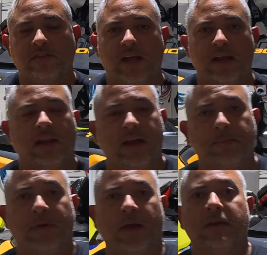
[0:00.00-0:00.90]
that
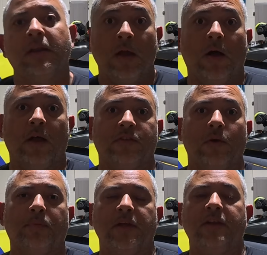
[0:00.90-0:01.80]
like button.
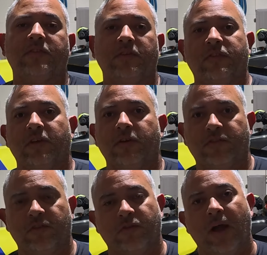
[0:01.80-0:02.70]
Also, please consider
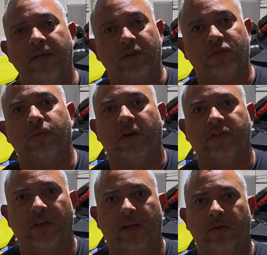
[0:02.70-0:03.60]
subscribing to our
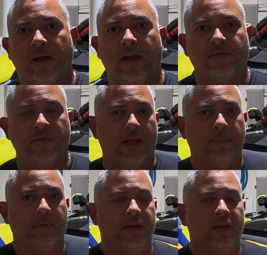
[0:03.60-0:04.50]
channel, guys. We
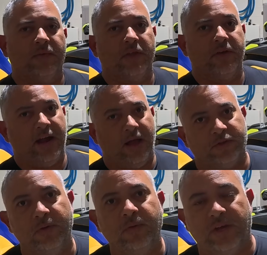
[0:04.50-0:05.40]
got plenty of other
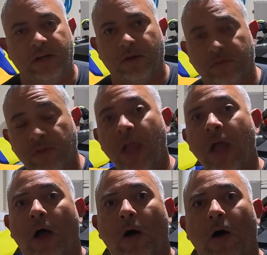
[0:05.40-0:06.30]
how-to videos
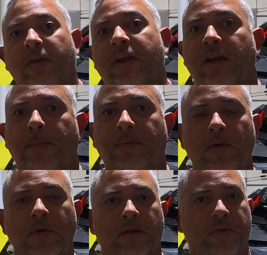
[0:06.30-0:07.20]
already
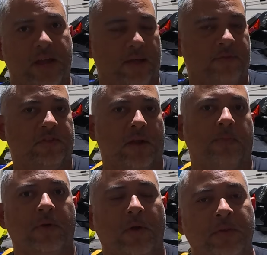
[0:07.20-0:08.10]
uploaded. We have
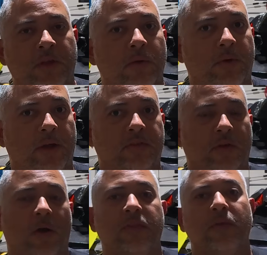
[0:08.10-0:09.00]
several new ones
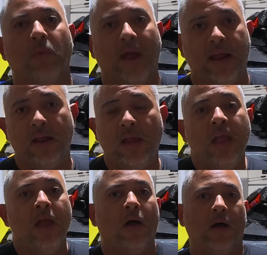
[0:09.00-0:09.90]
on the
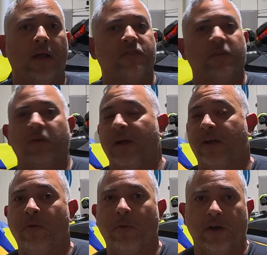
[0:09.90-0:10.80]
way. Also,
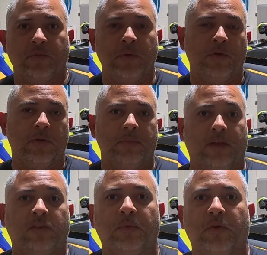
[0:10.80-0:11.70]
of course, we wouldn't be
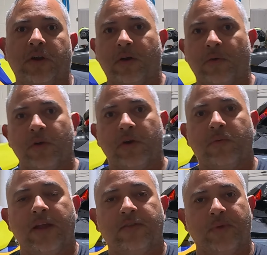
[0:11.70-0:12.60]
exploring our
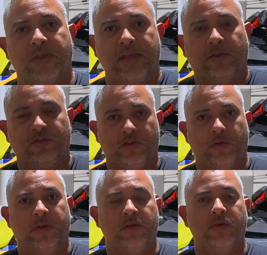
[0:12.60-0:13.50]
waterways without
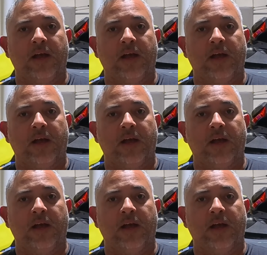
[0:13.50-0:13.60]
showing you